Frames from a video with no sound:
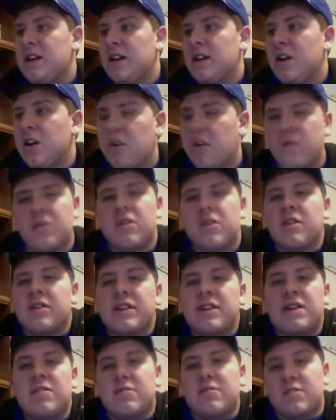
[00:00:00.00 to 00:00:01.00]
overall,
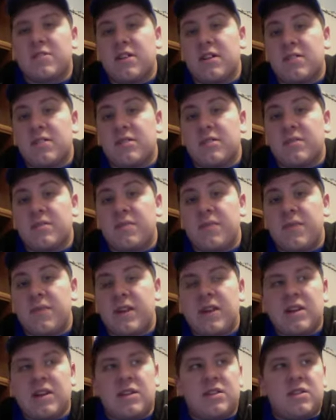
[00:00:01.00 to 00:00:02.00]
the network's awesome.
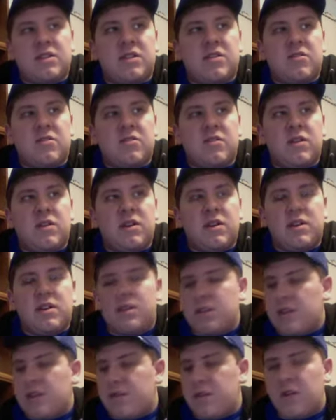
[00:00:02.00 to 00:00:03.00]
So,
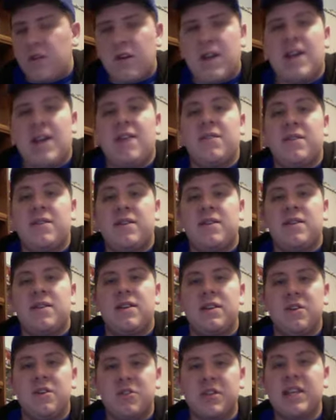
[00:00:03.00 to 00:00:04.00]
if you don't have it,
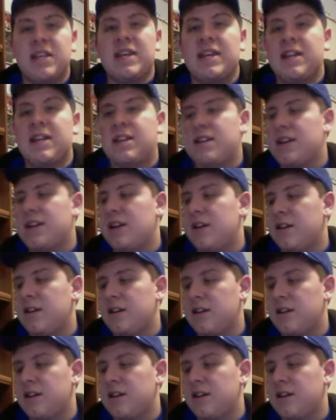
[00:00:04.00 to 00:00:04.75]
you should get it.